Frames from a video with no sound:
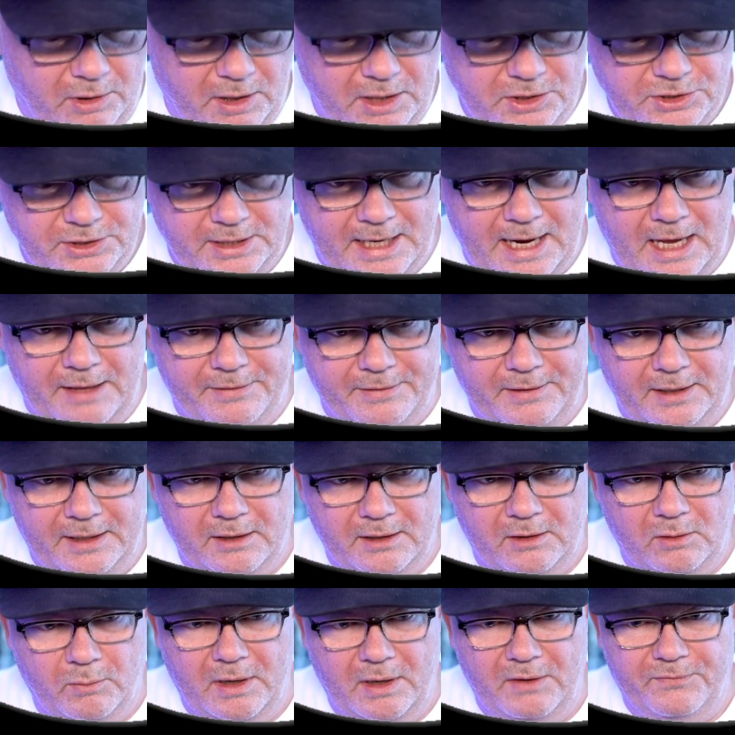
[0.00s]
and how they get
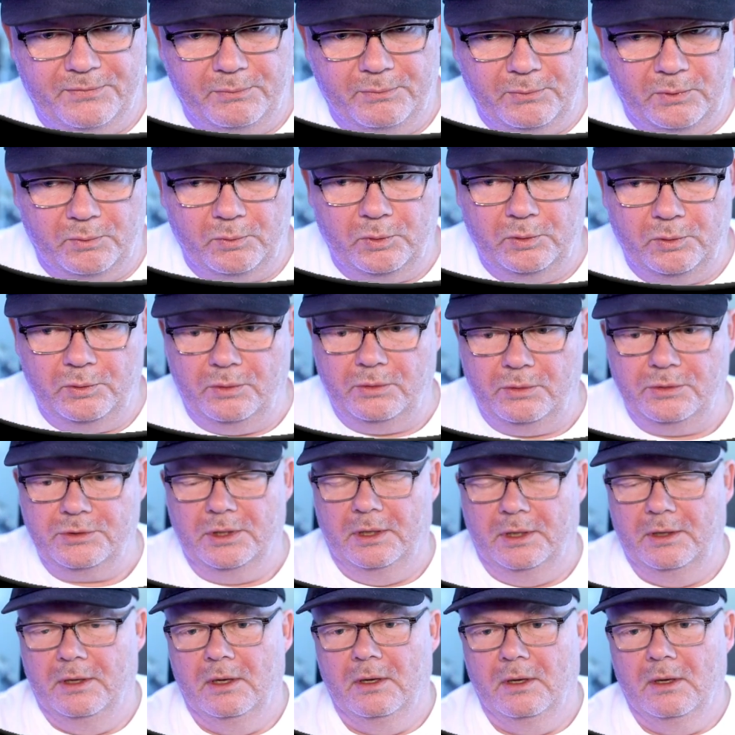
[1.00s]
away from the rules.
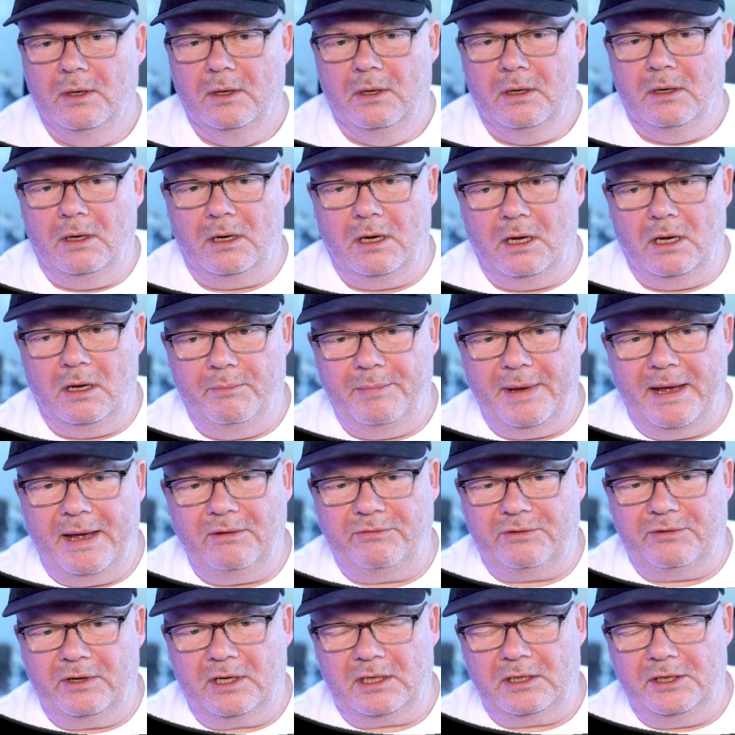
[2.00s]

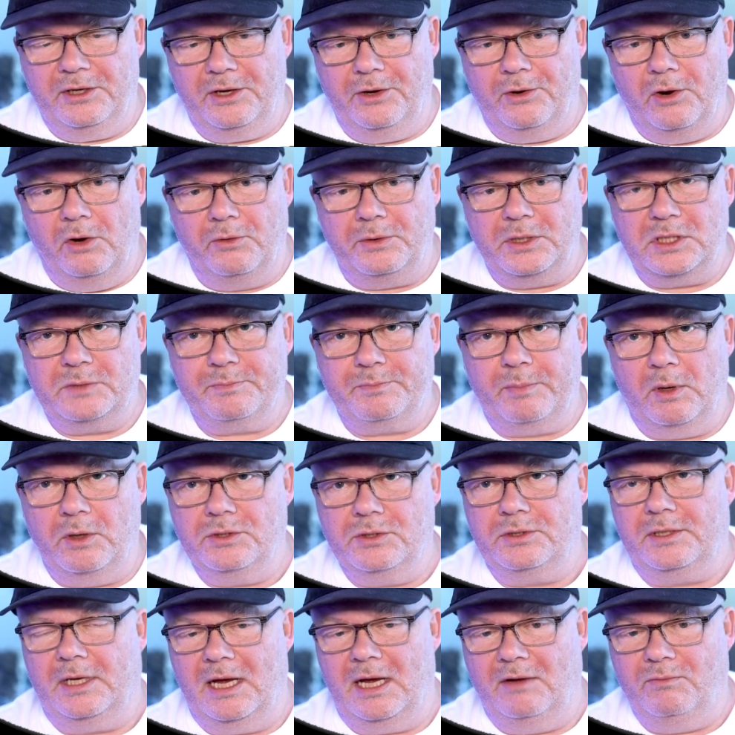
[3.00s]
Basically, you're only supposed
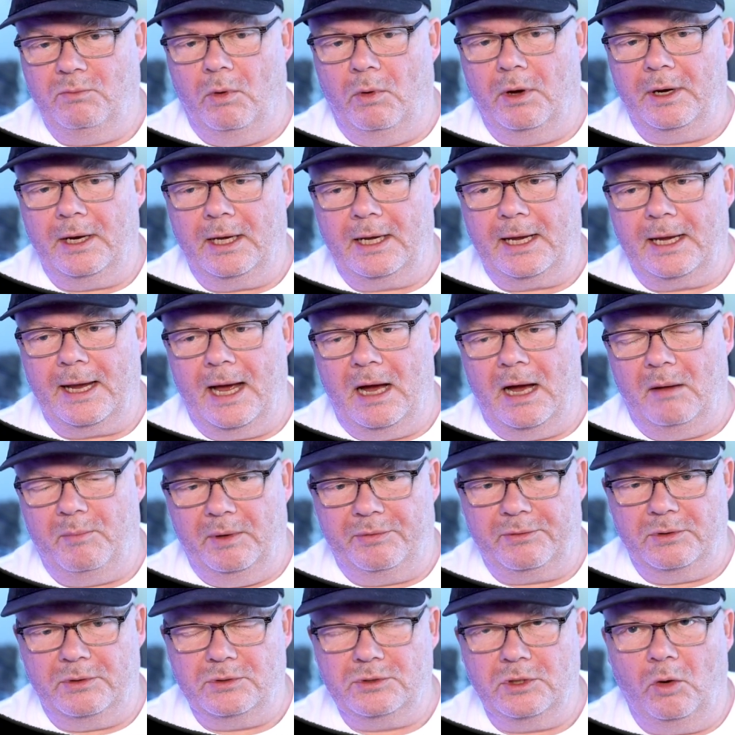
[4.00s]
to have one account, but
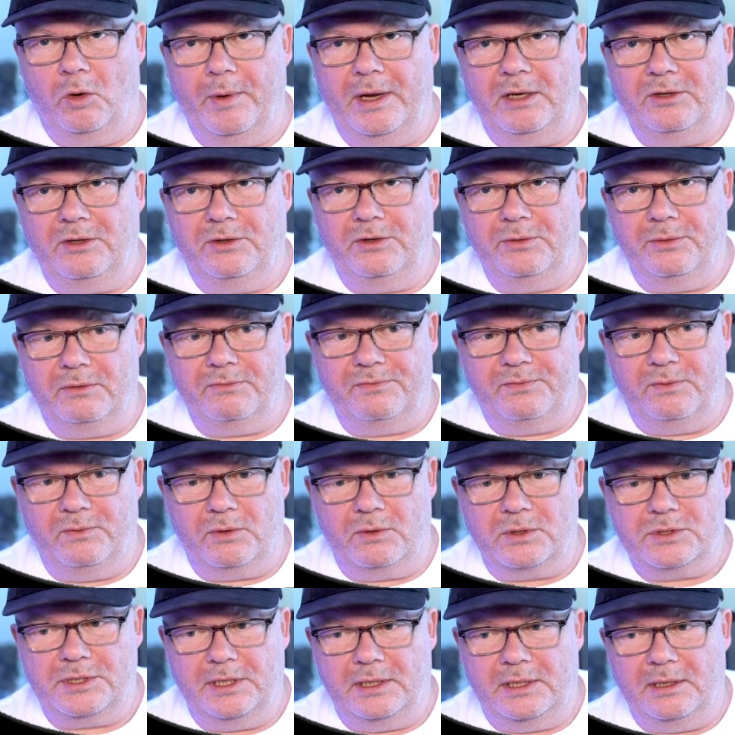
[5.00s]
there's no way to
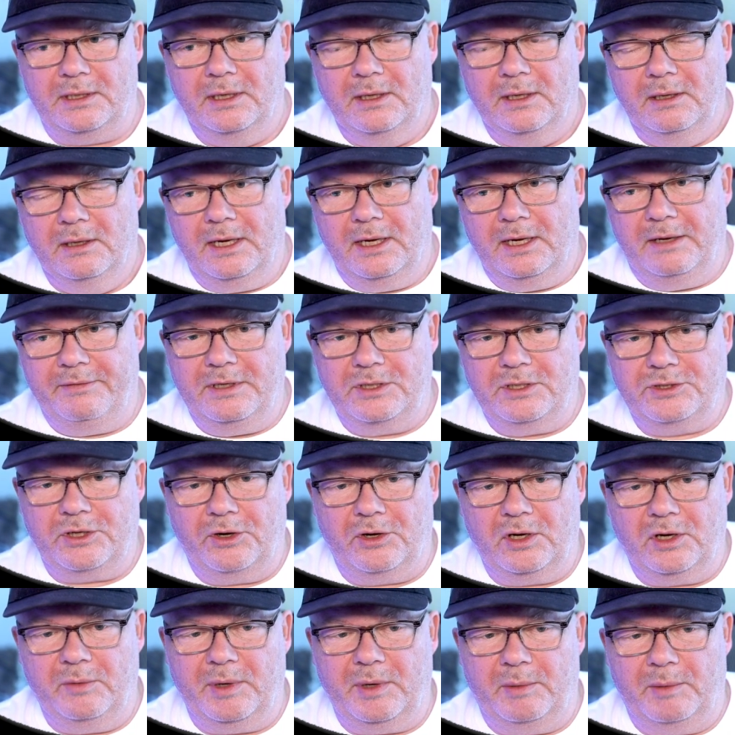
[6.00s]
enforce it. And these
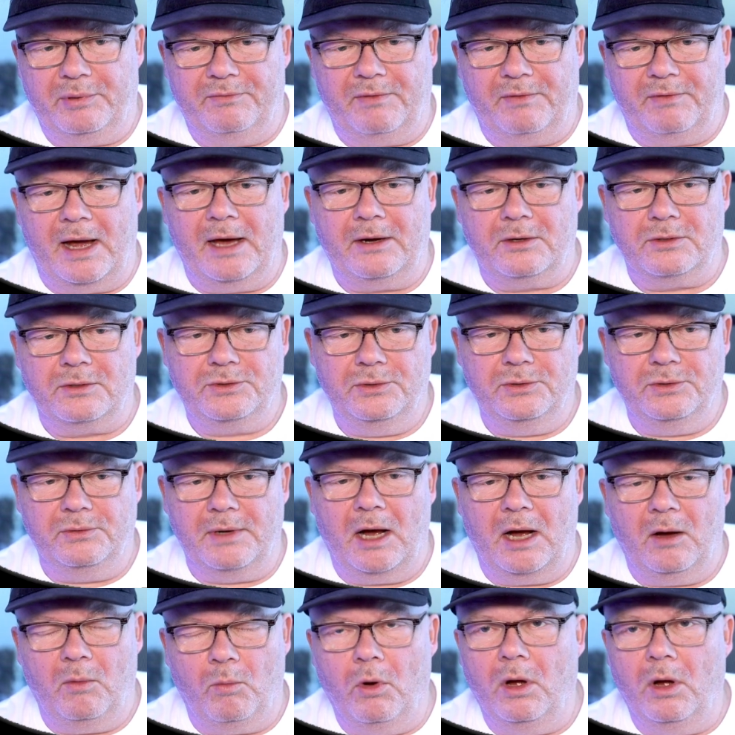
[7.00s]
tournament providers do
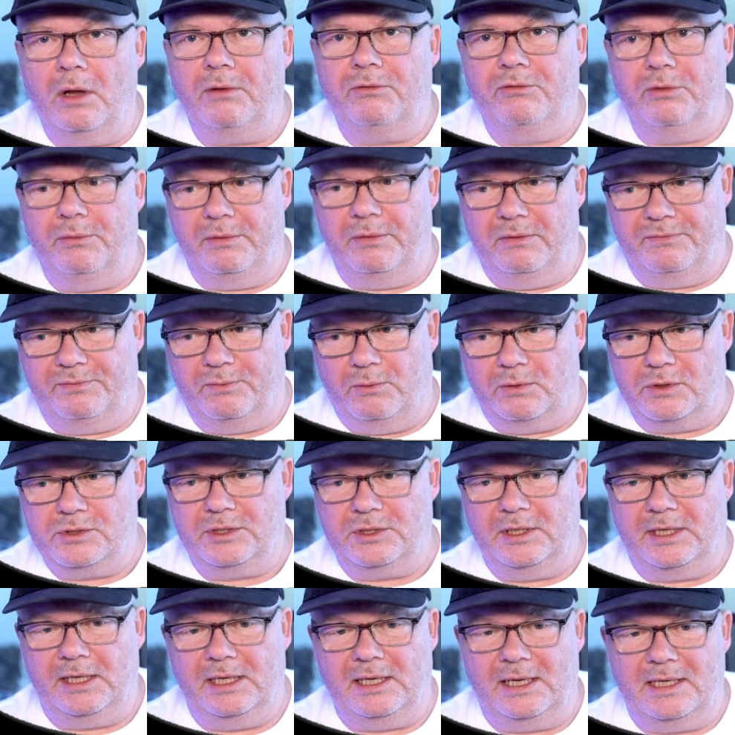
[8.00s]
not want to enforce
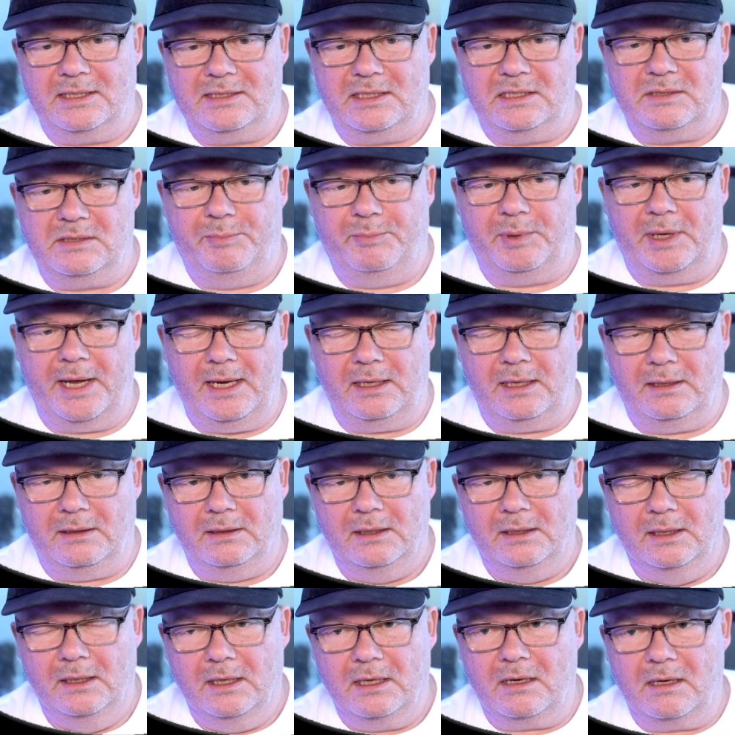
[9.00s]
it unless it's blatant
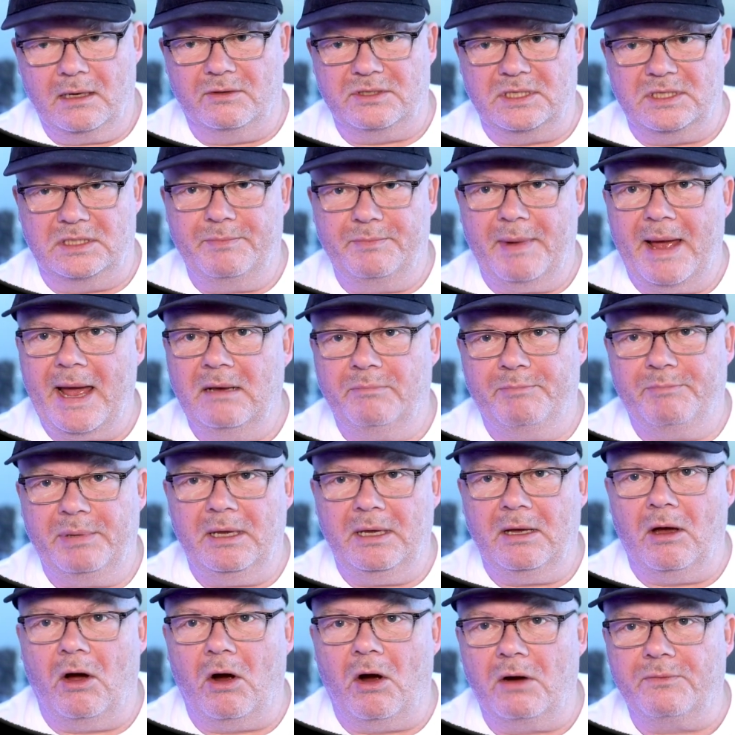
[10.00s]
because it's bad
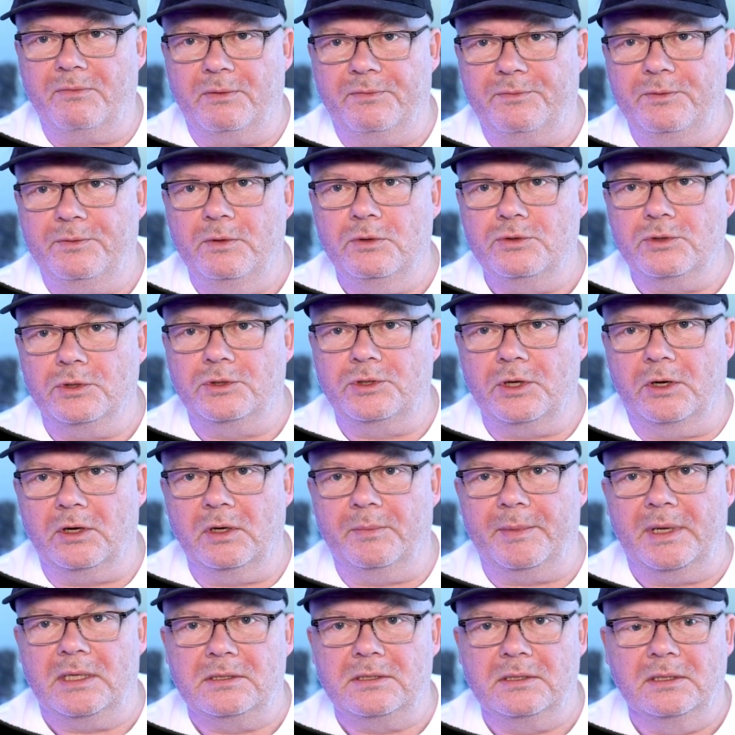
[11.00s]
PR for future
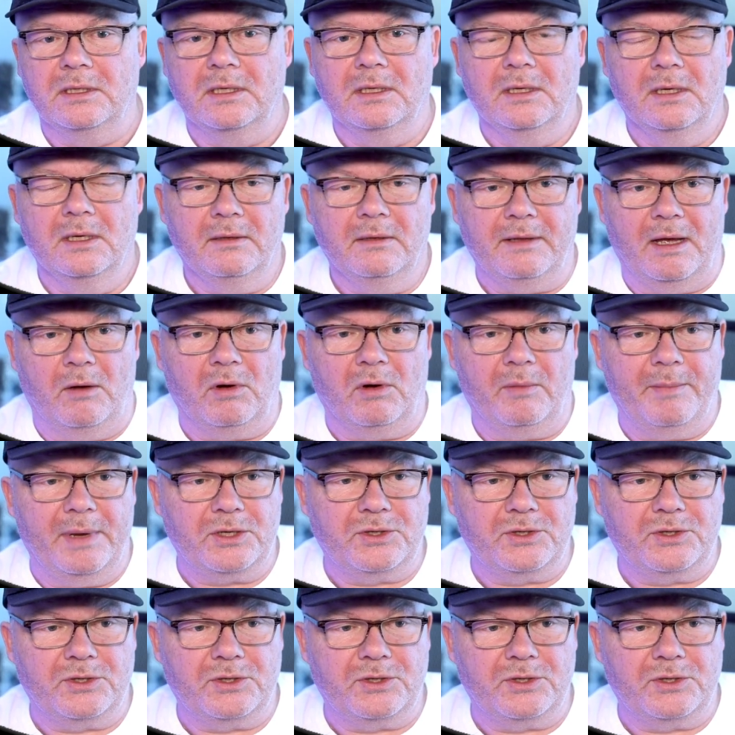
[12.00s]
tournaments. They want to make sure